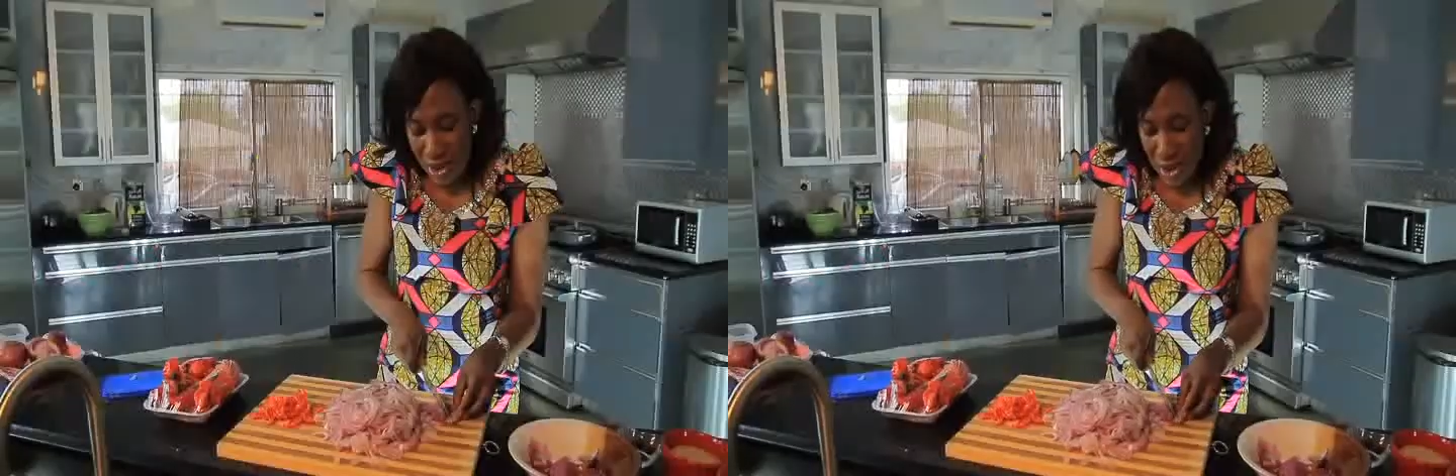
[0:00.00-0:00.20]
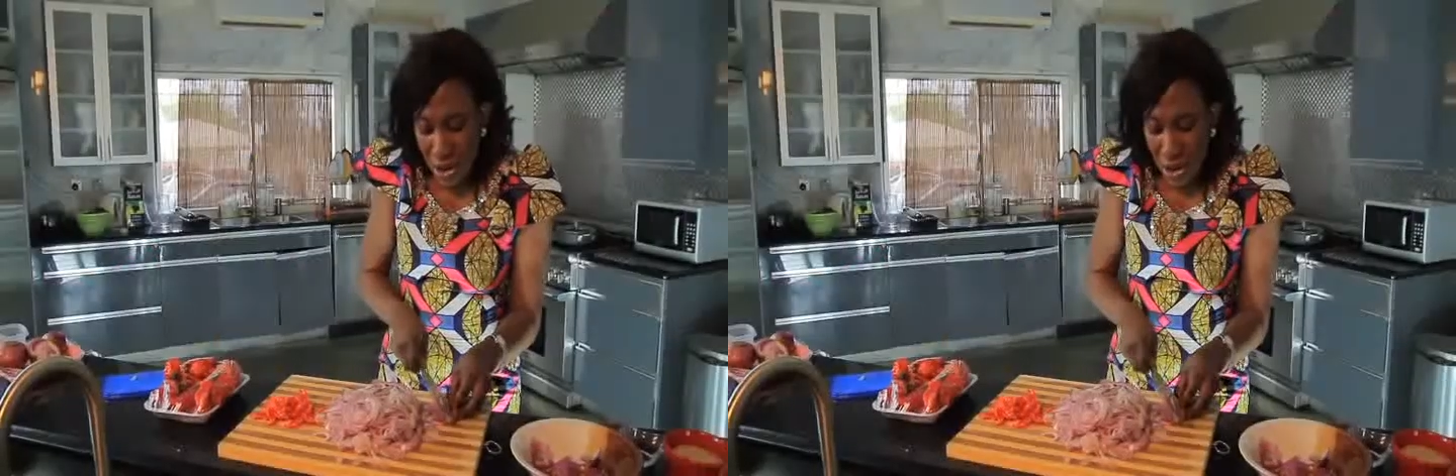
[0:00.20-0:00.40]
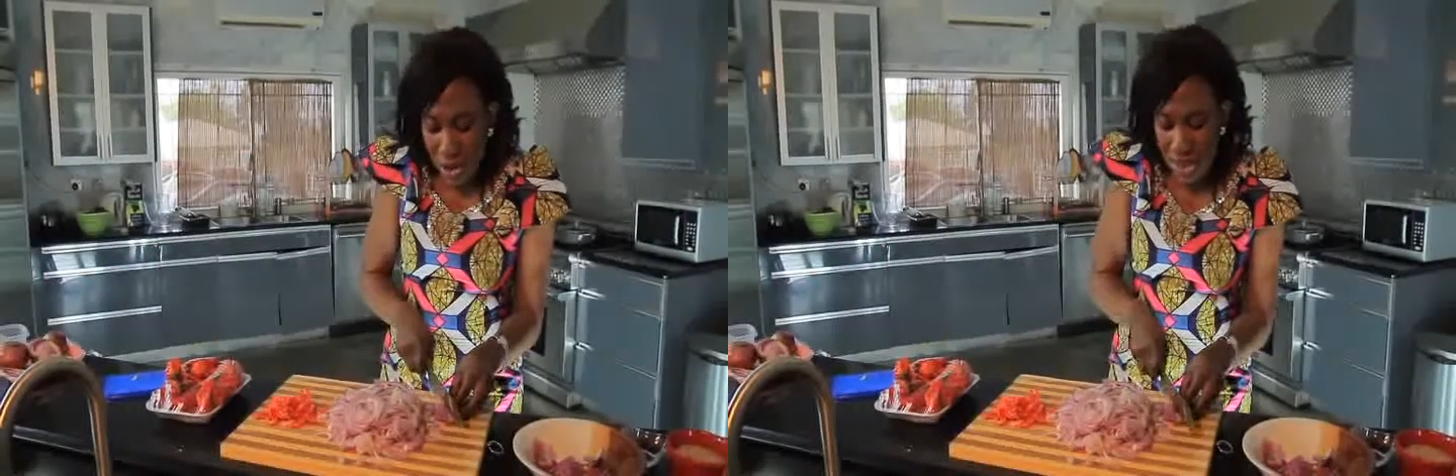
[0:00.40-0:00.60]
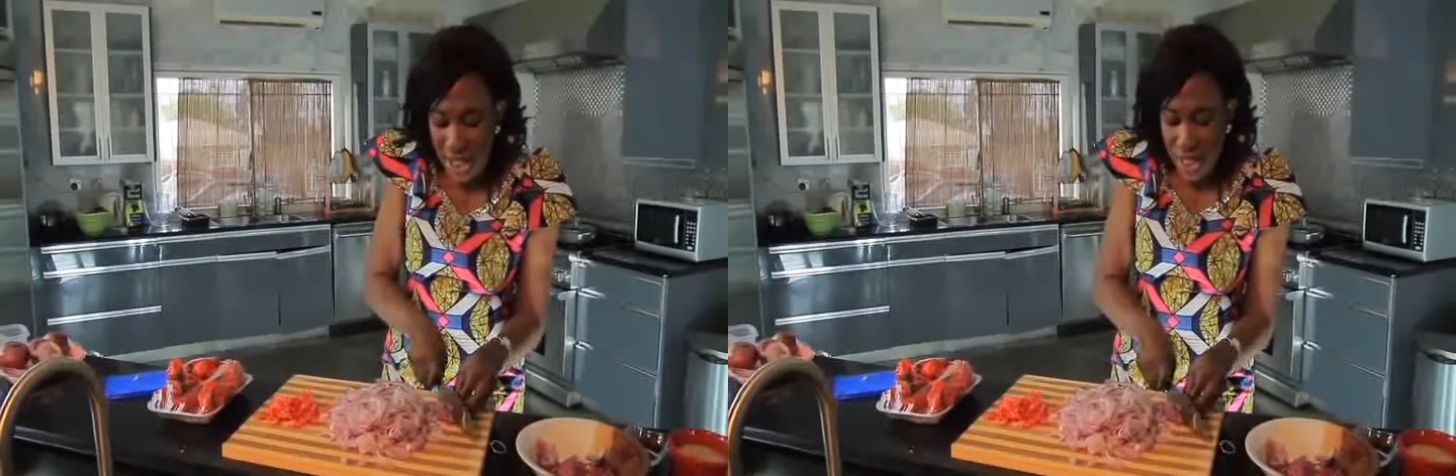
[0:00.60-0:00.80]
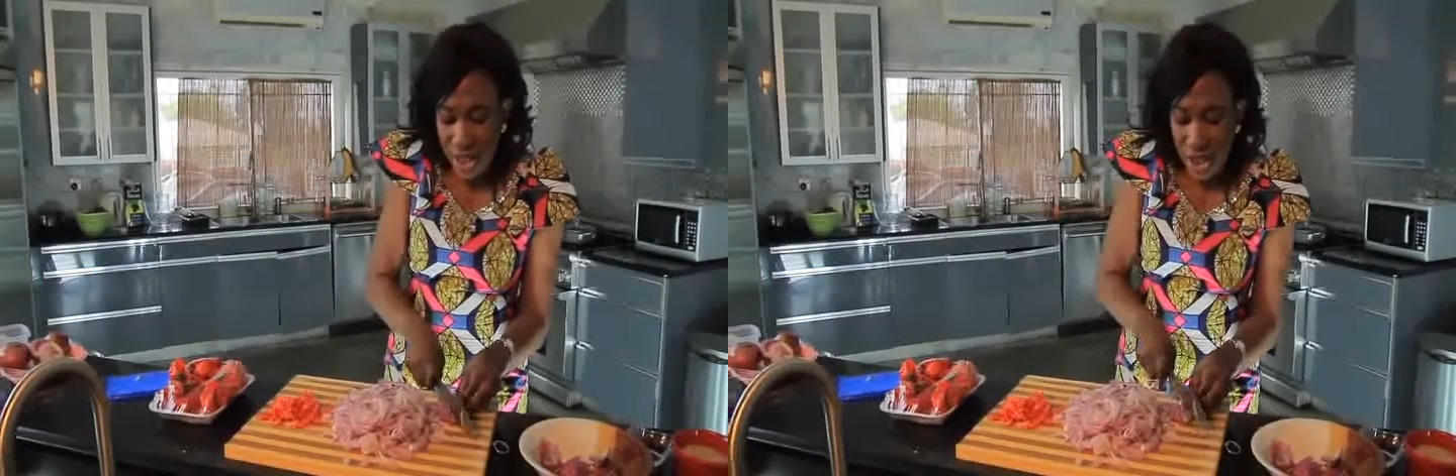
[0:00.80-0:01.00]
The
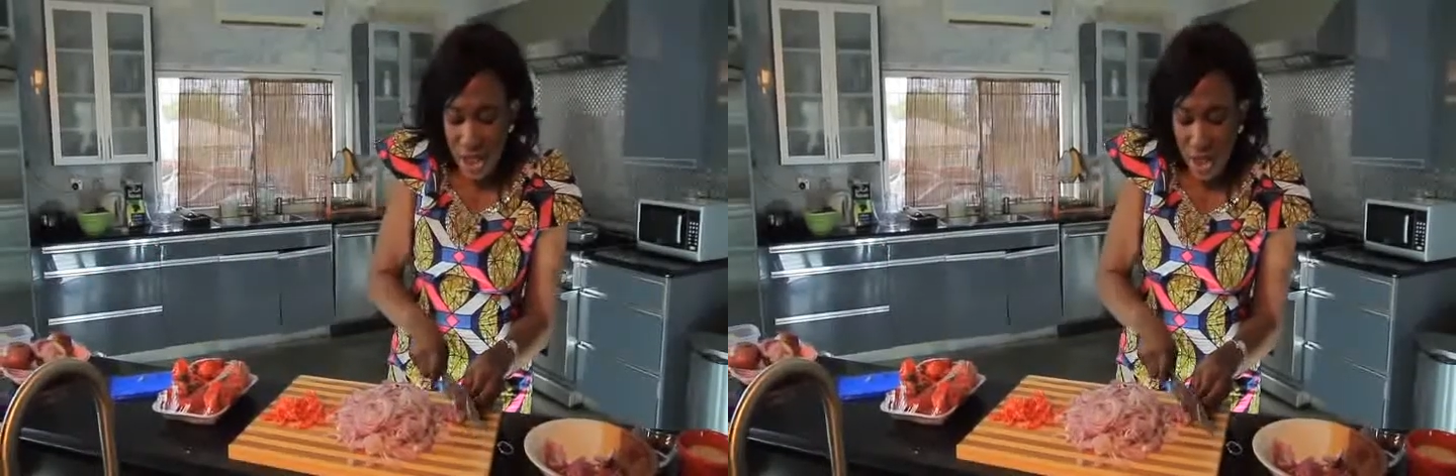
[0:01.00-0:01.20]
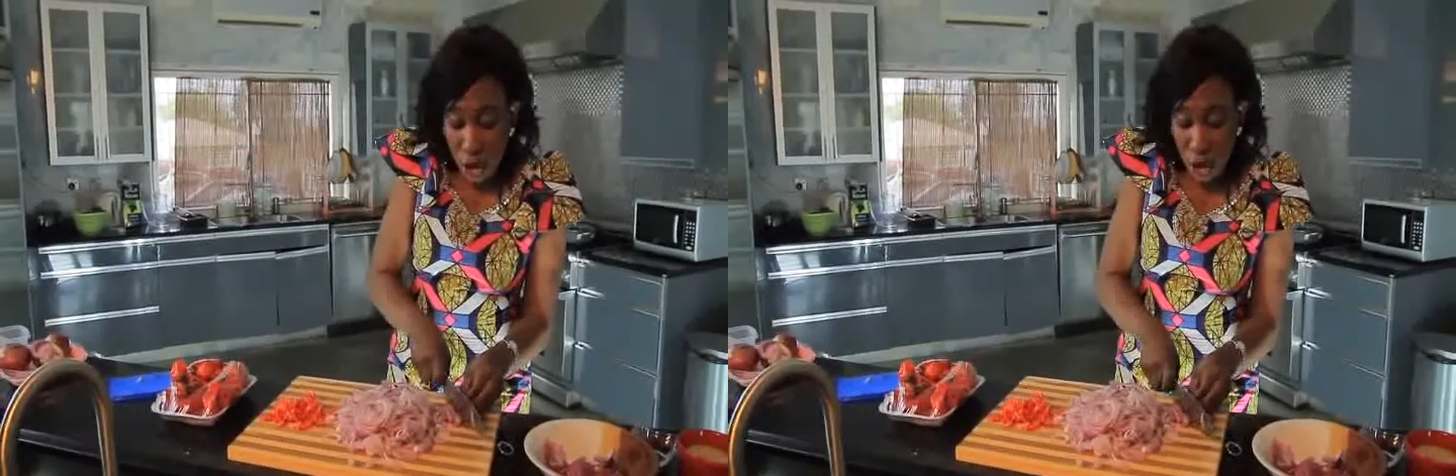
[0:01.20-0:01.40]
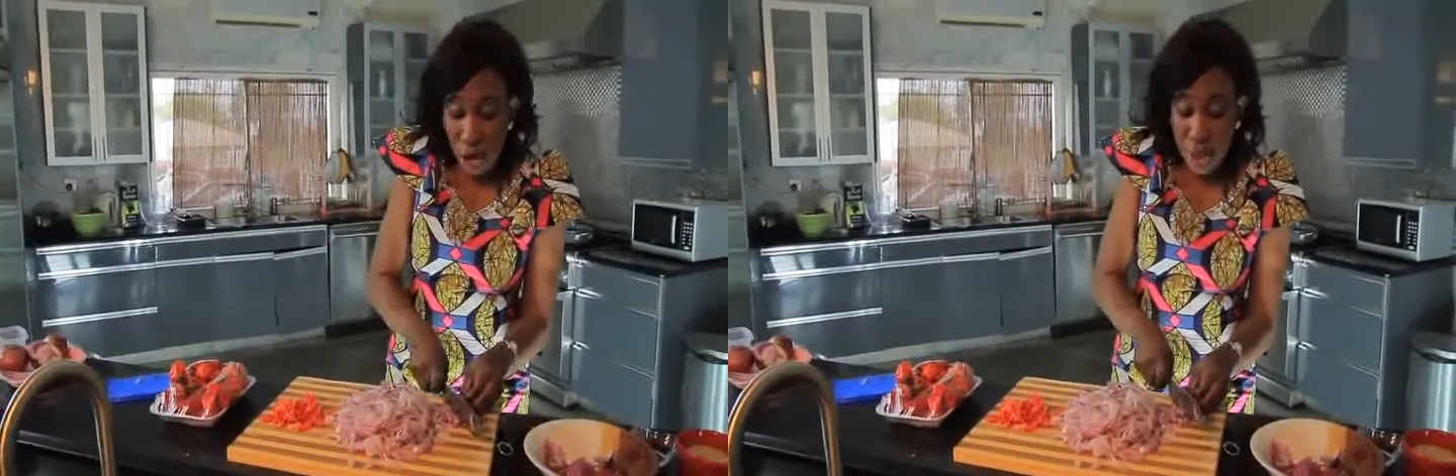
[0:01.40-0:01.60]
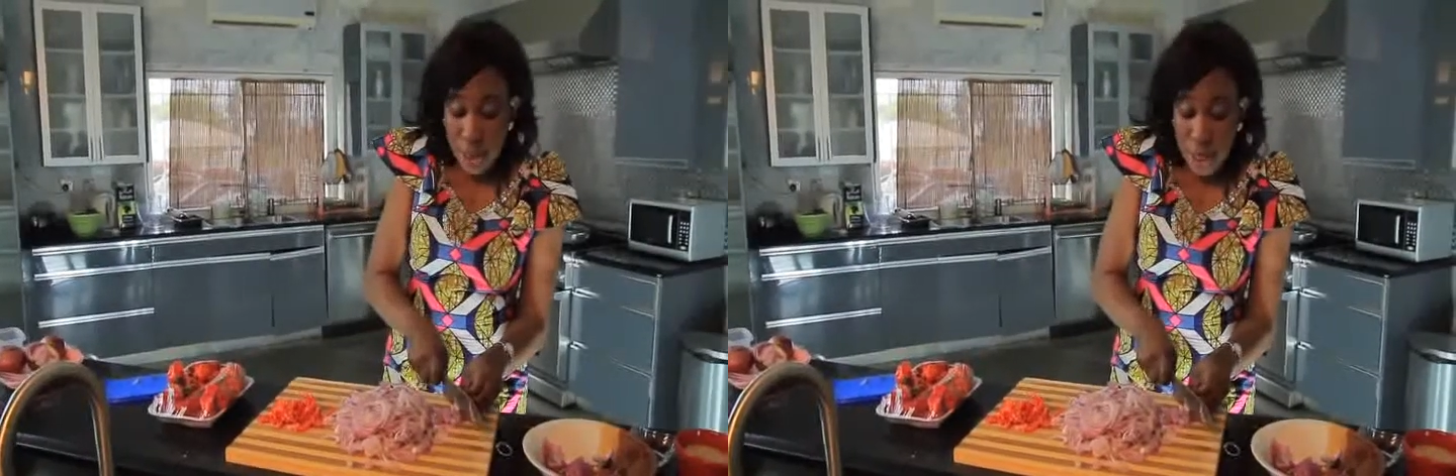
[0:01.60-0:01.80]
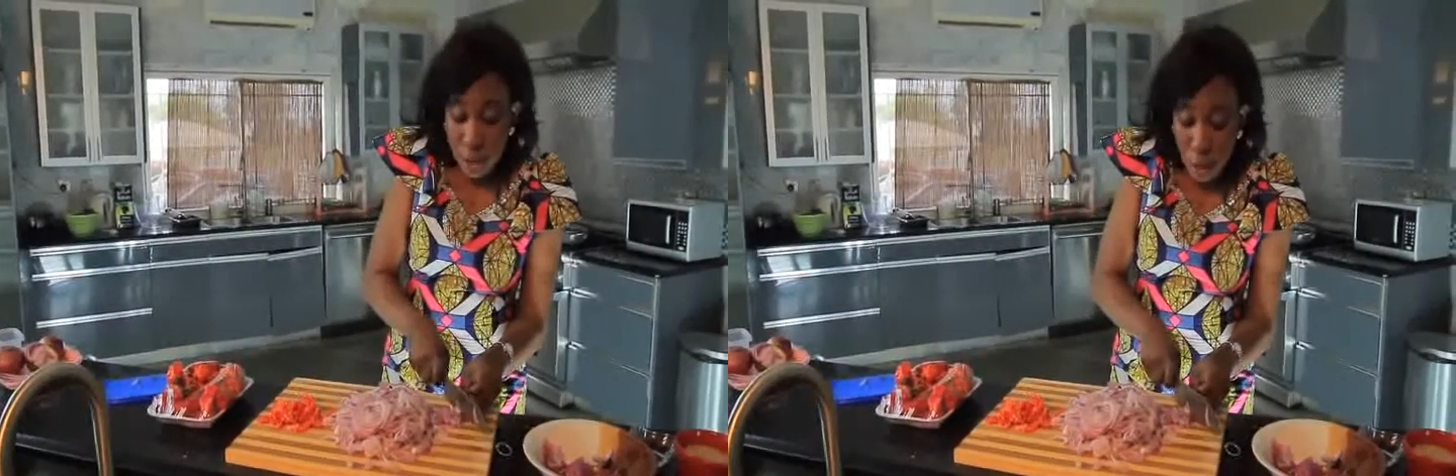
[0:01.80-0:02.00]
onions and
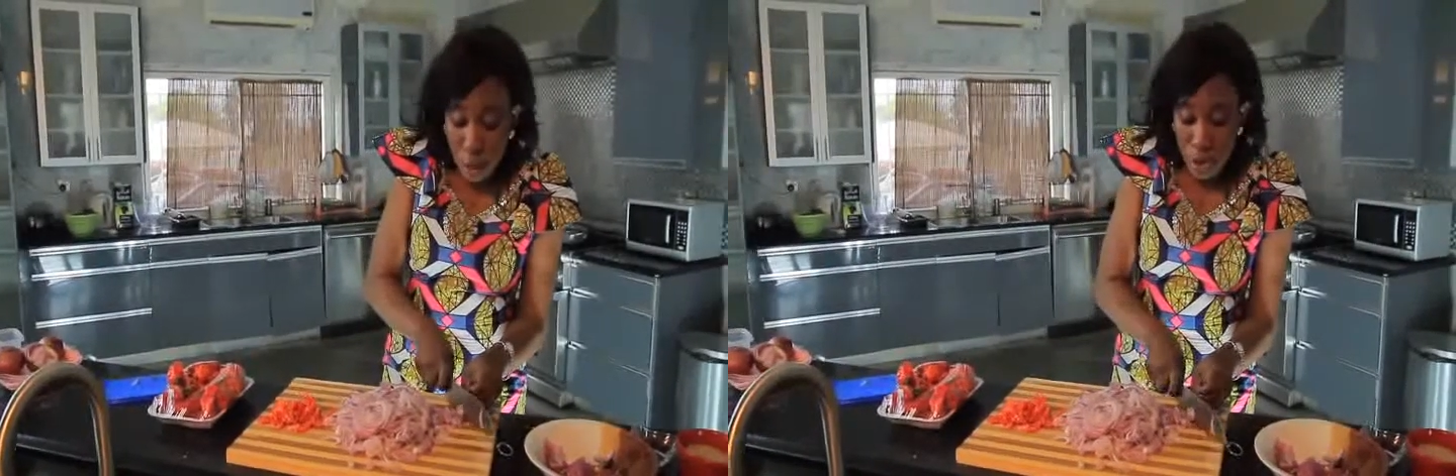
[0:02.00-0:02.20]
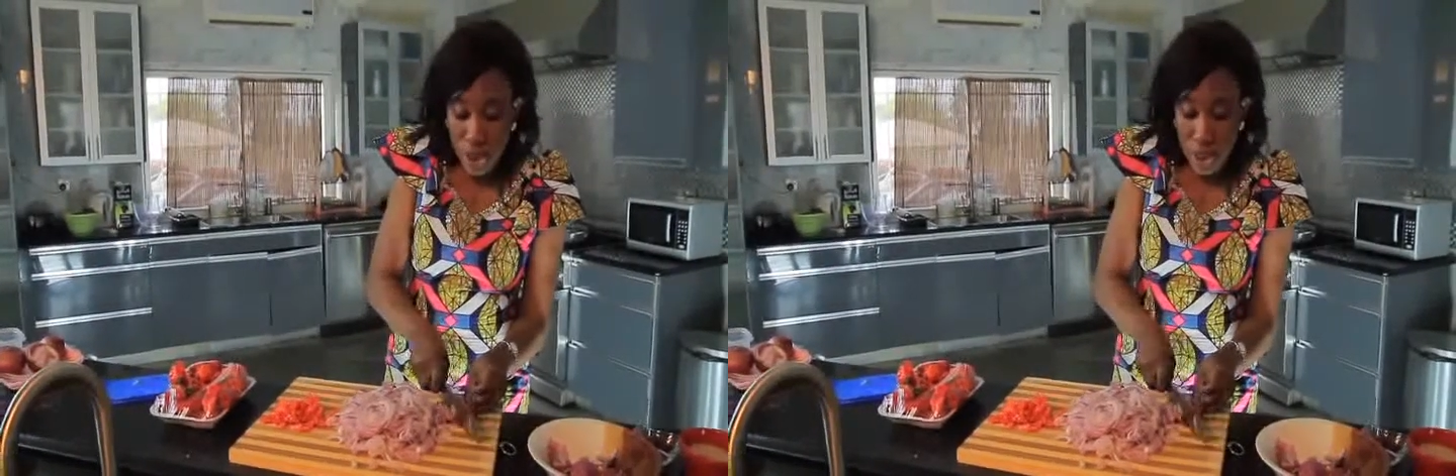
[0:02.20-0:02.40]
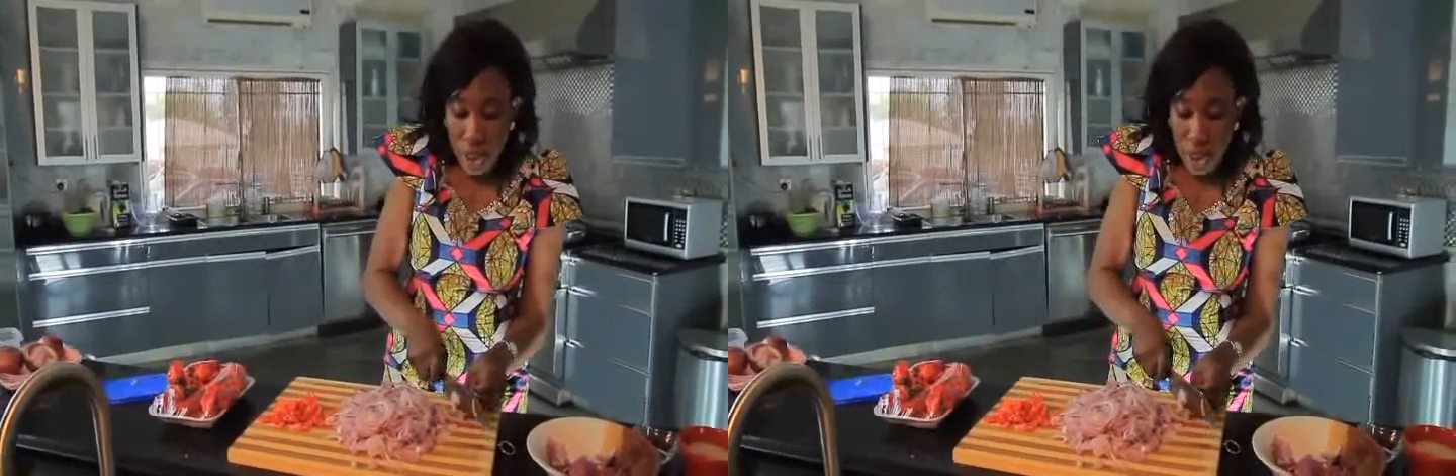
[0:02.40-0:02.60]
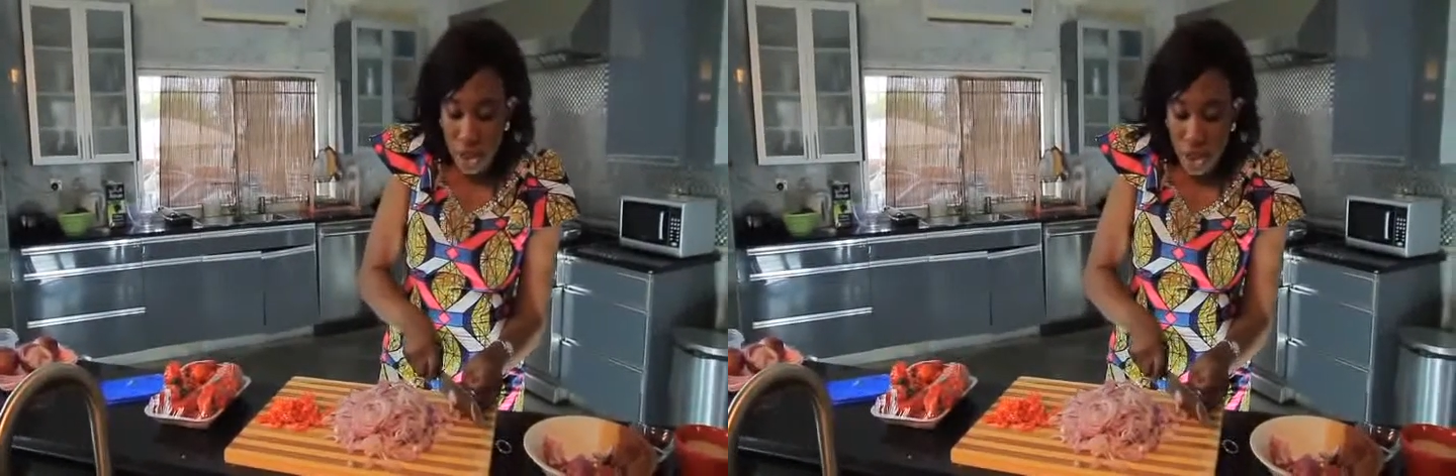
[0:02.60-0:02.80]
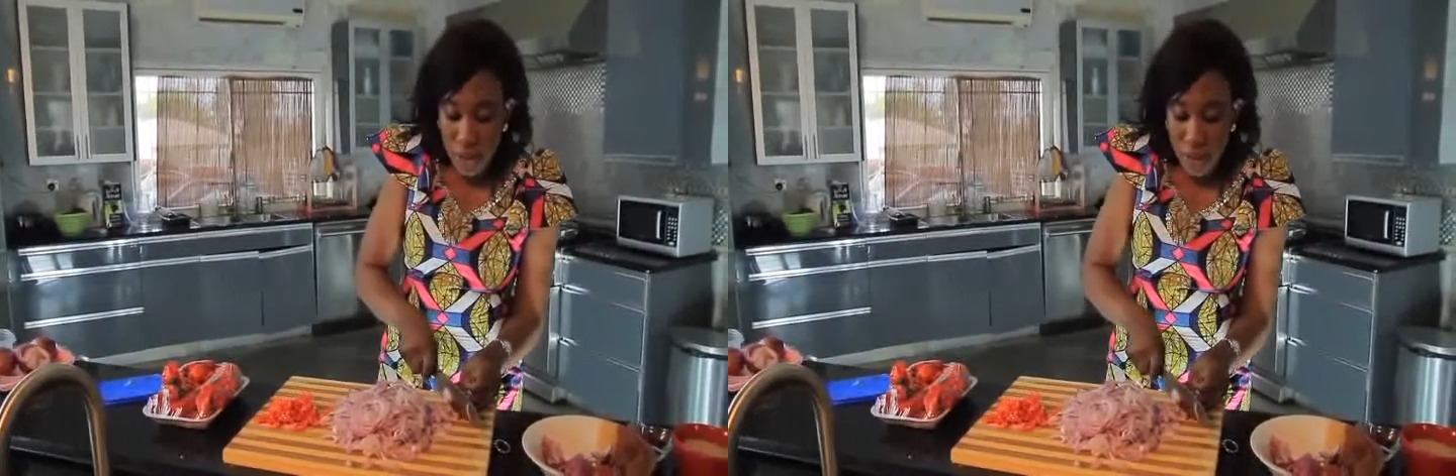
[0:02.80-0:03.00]
the aubergines actually